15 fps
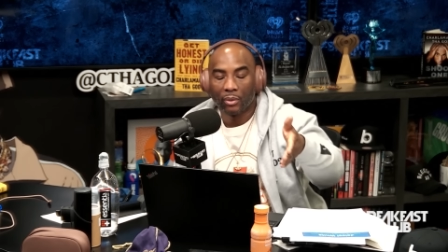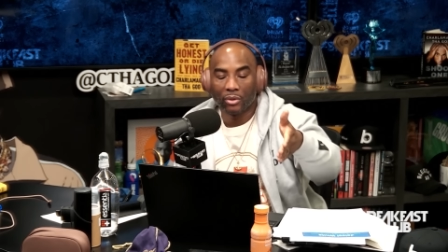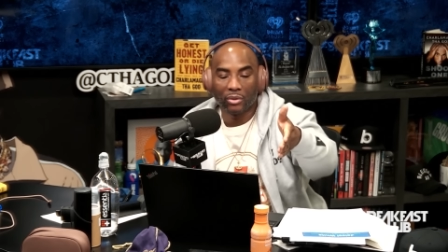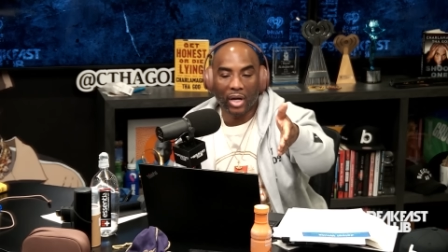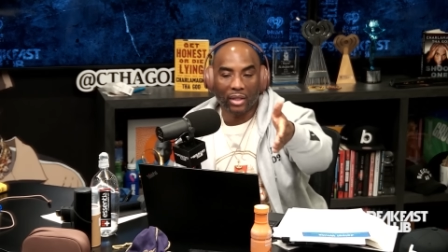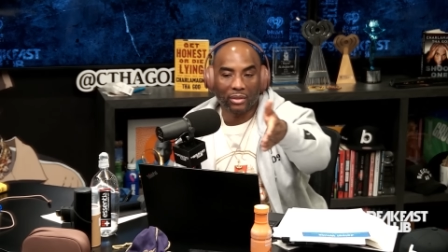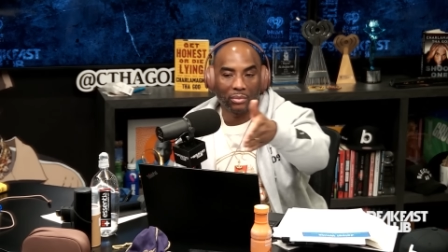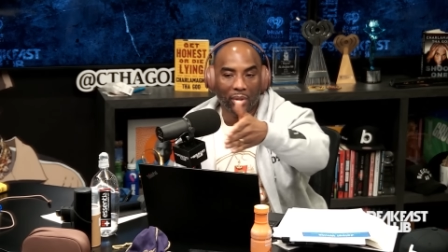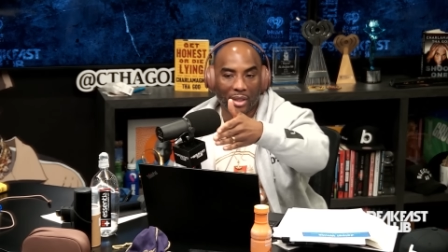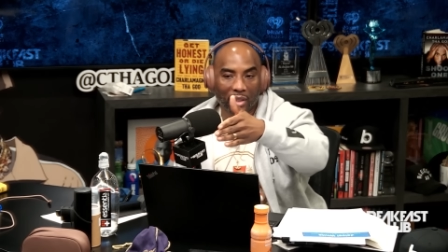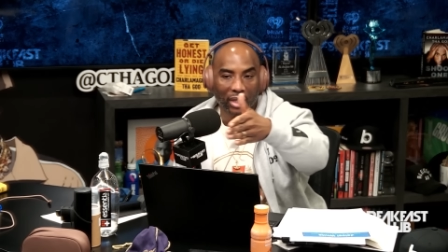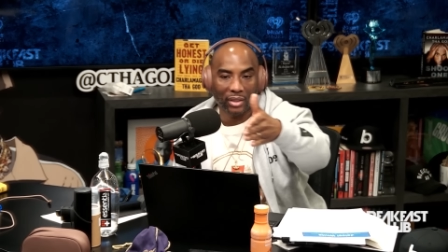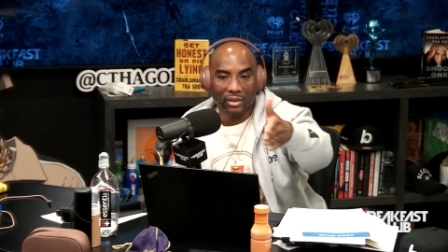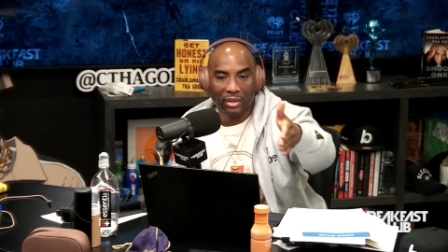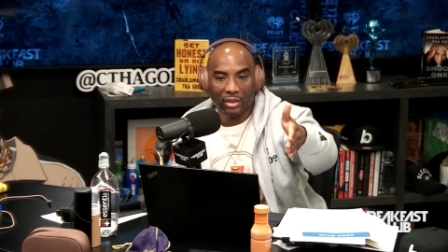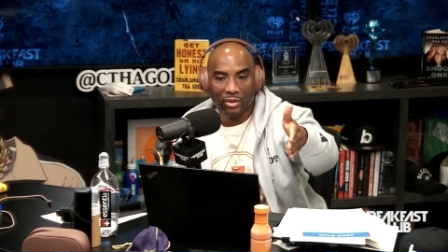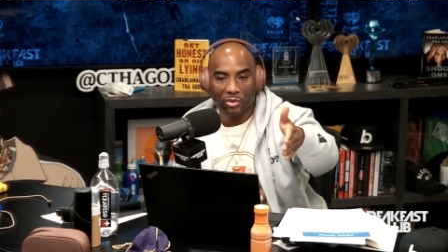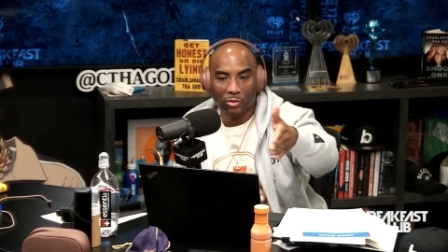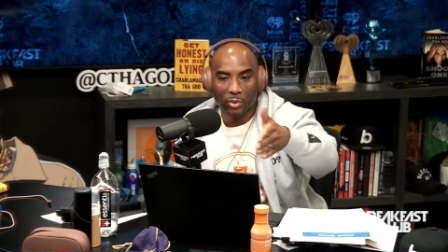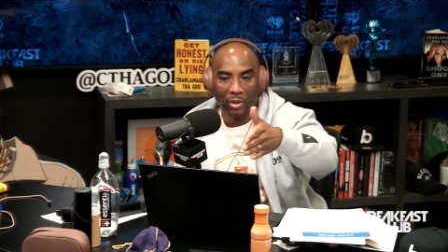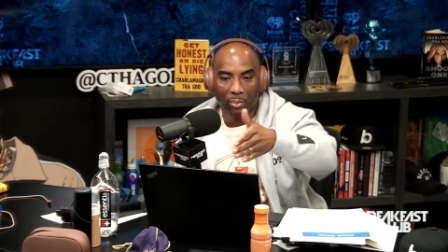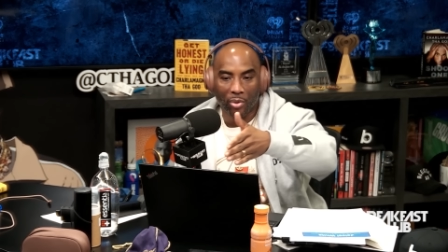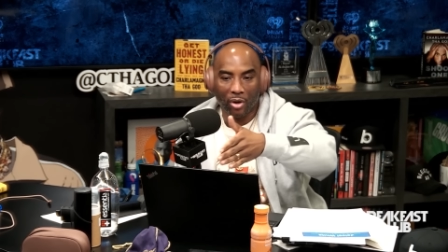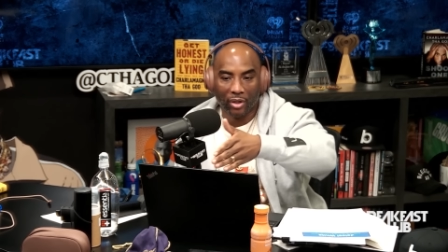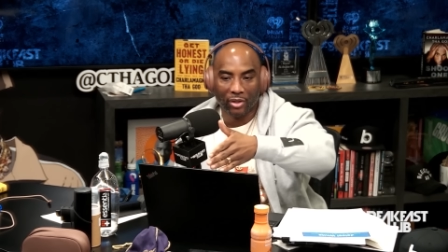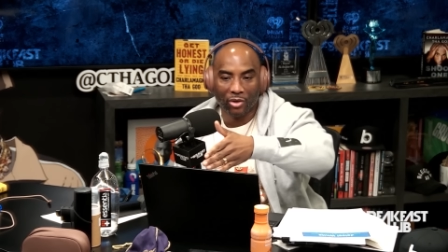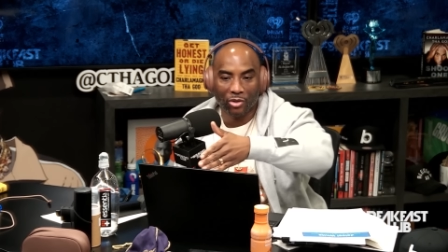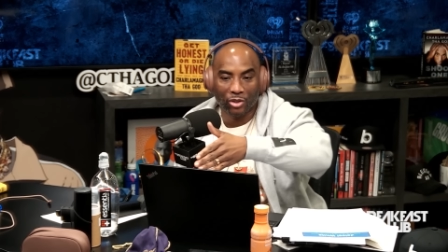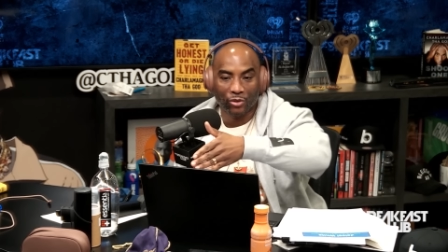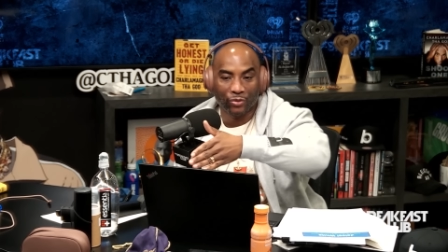When you got somebody like Diddy who's been a part of
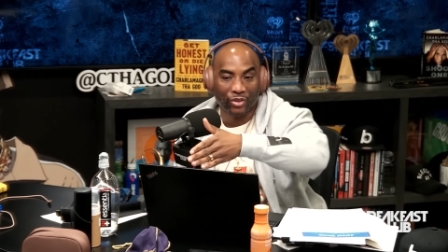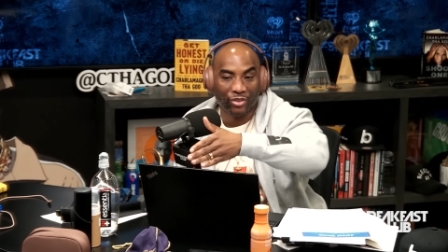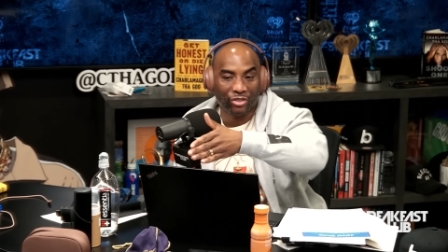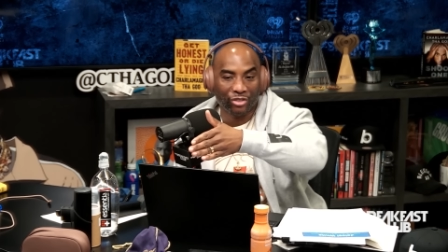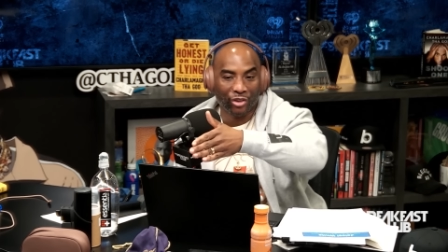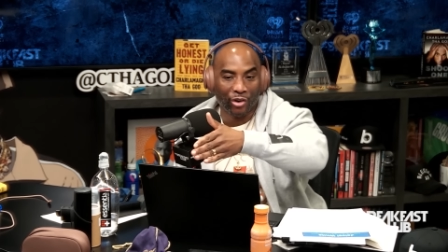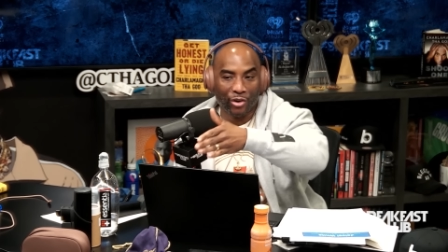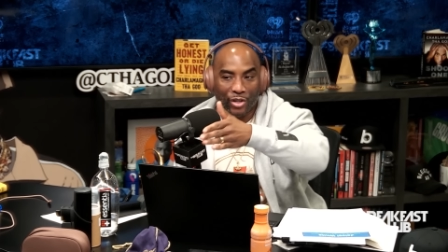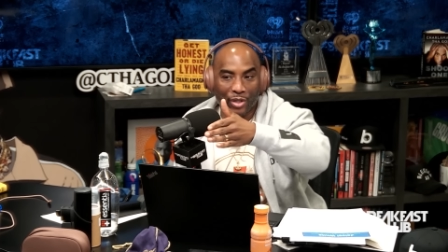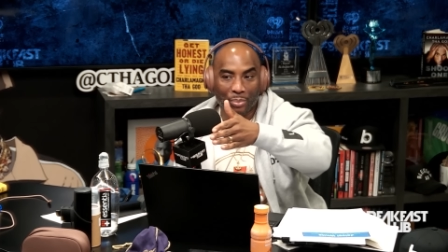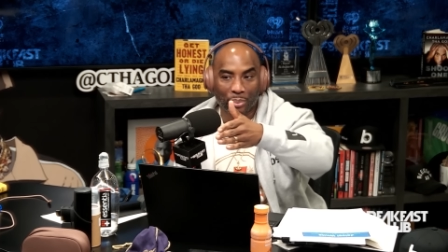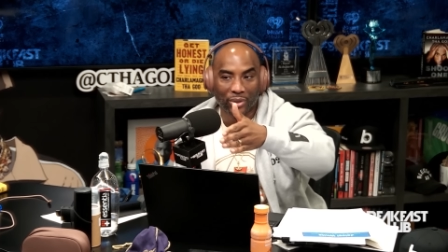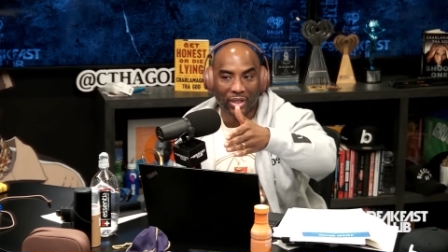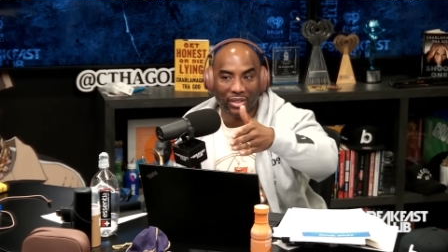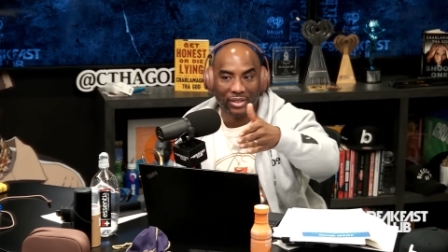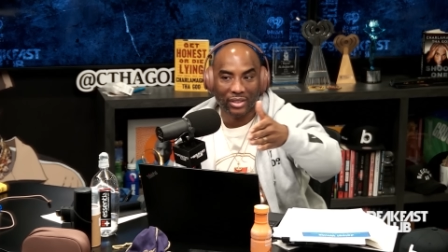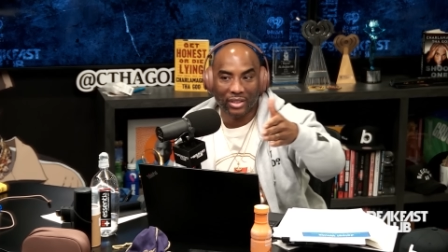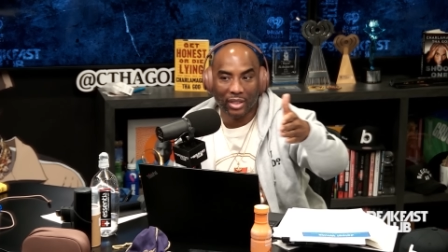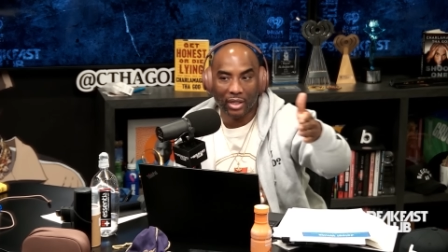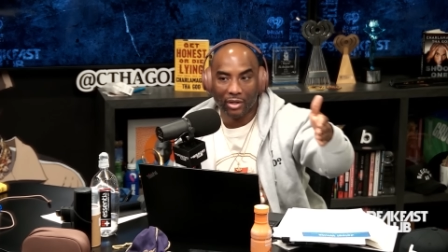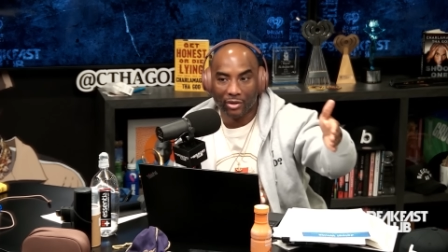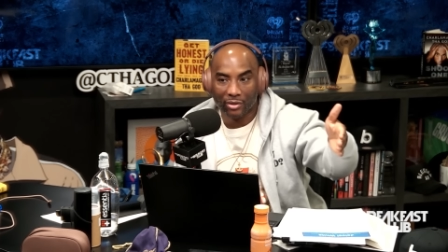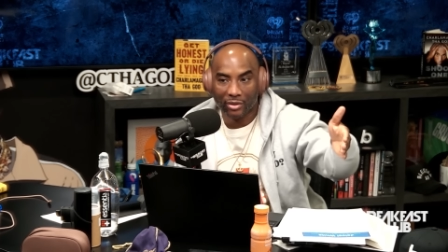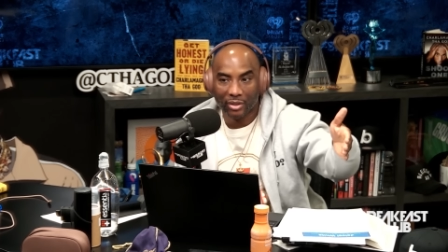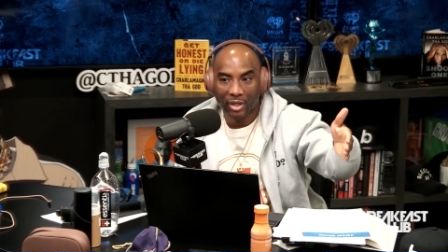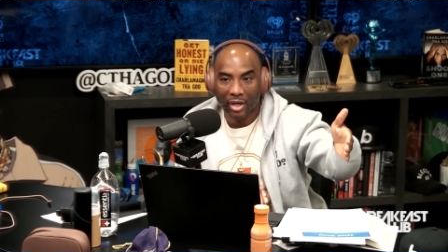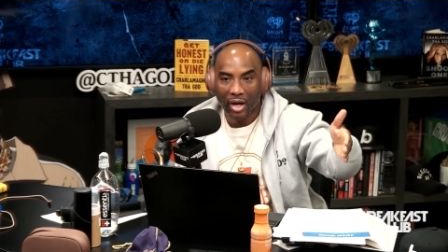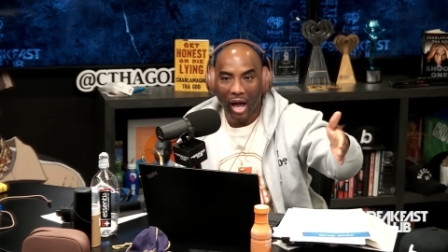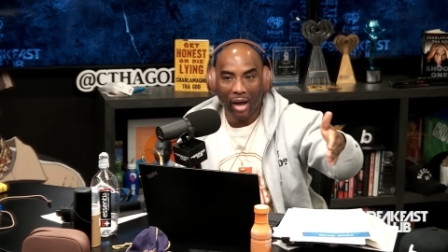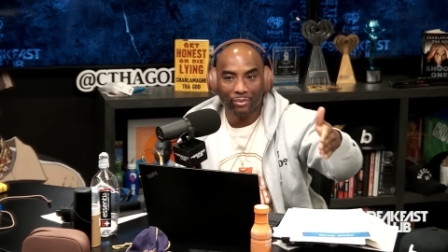culture for 30 plus years,
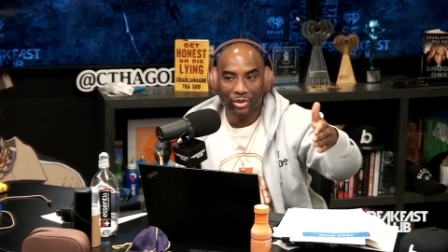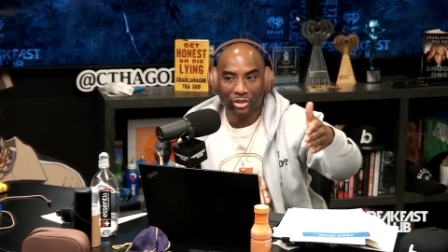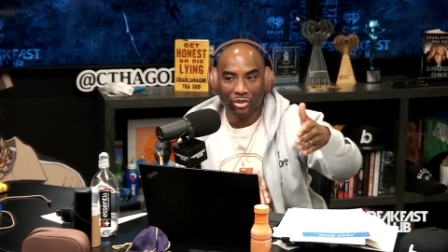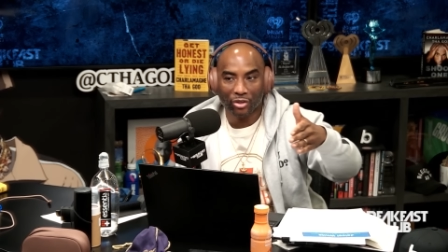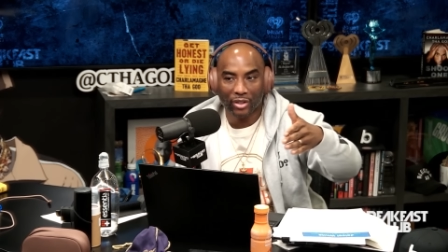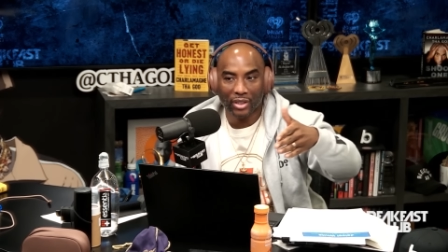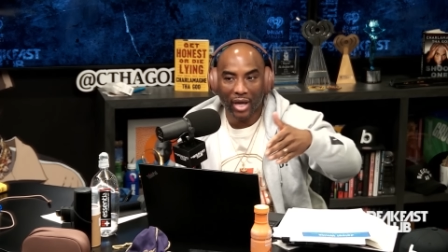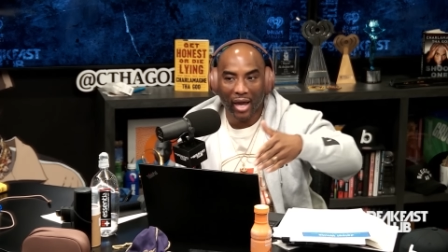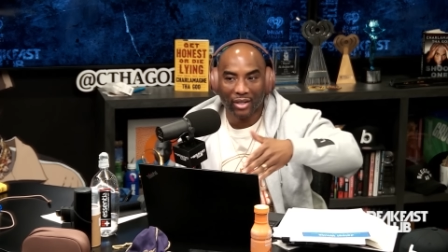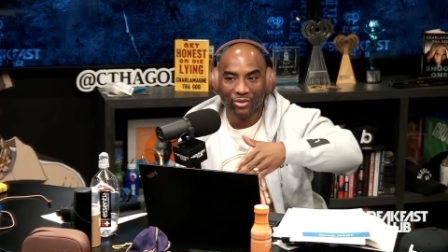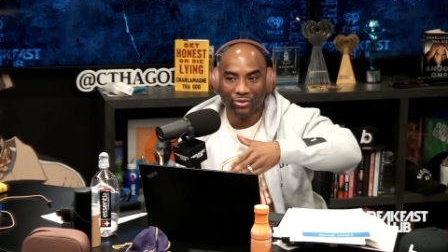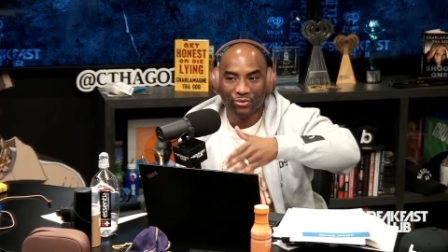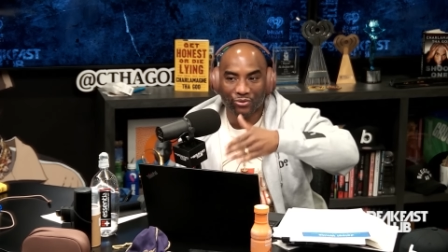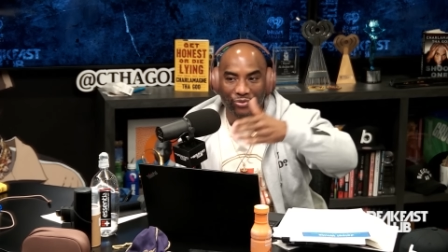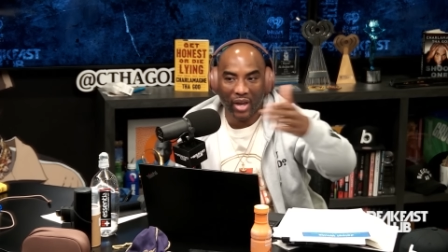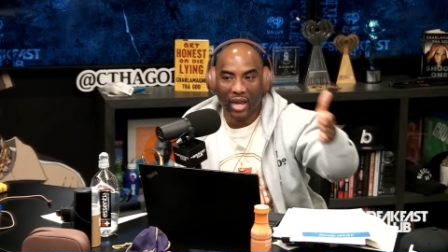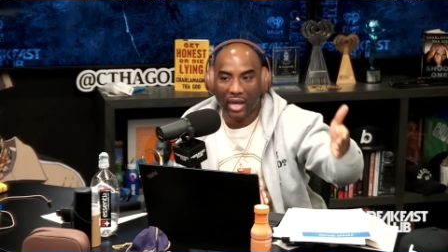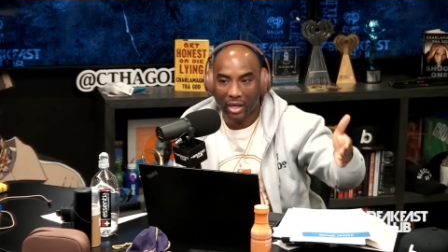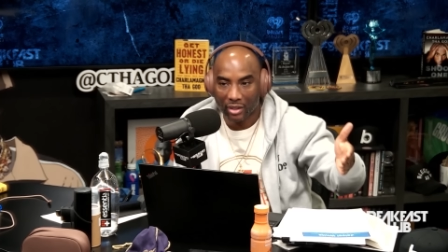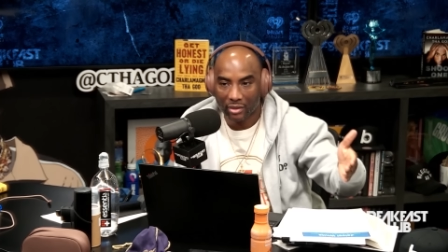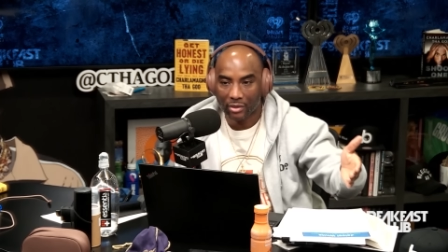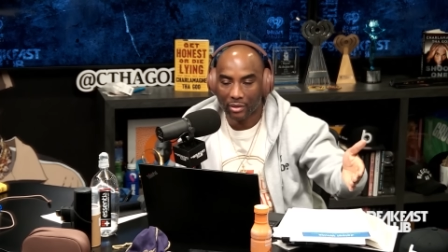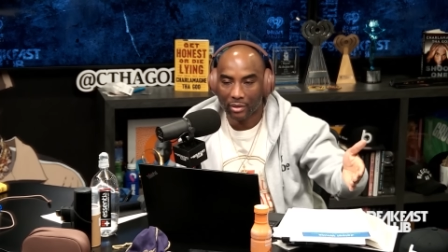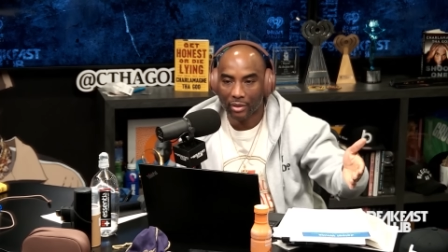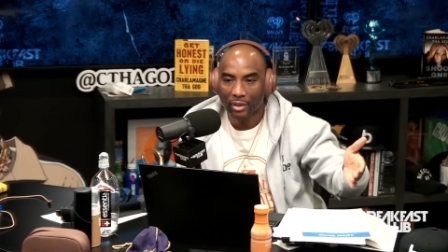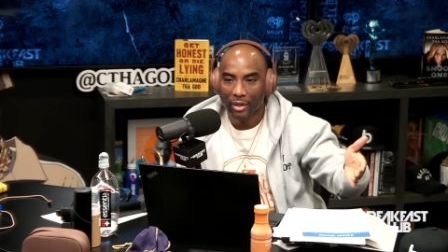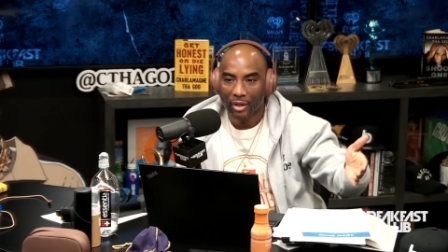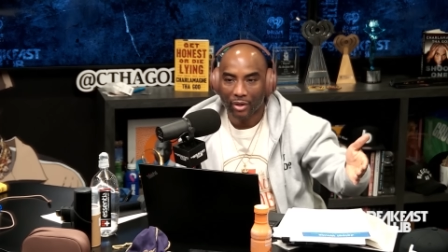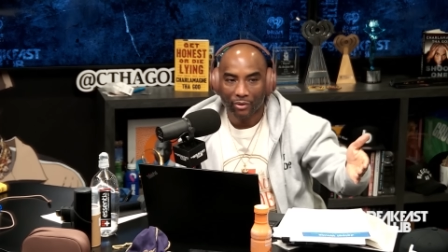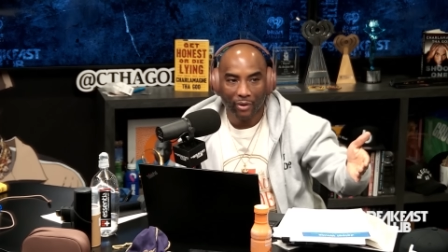mm-hmm. I'm sure he has fans.
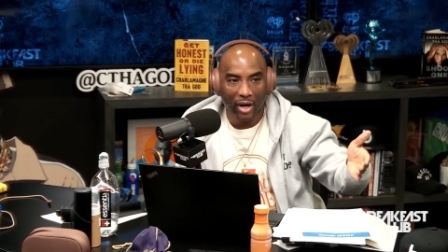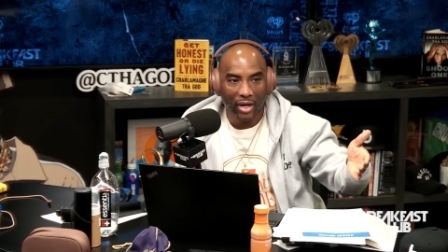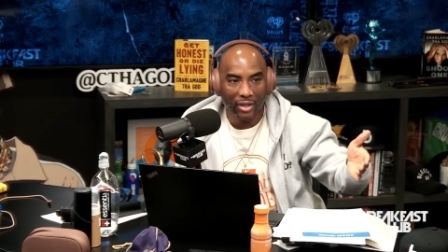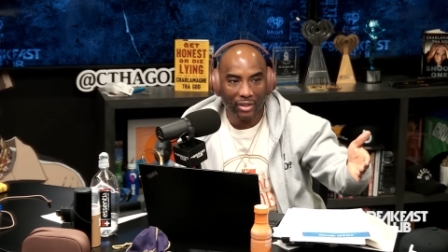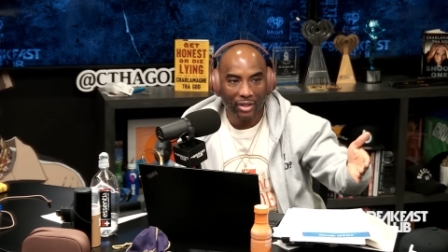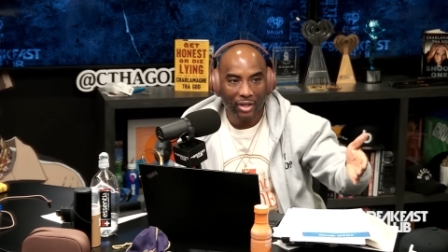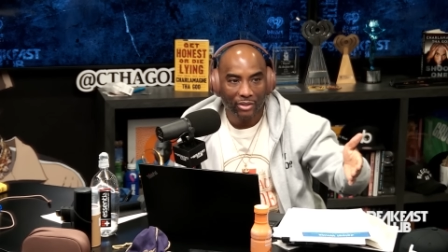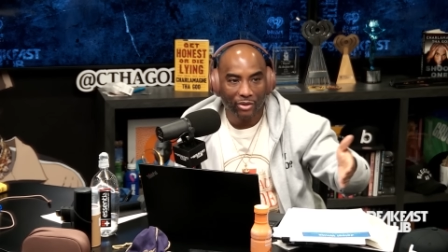Okay. Right.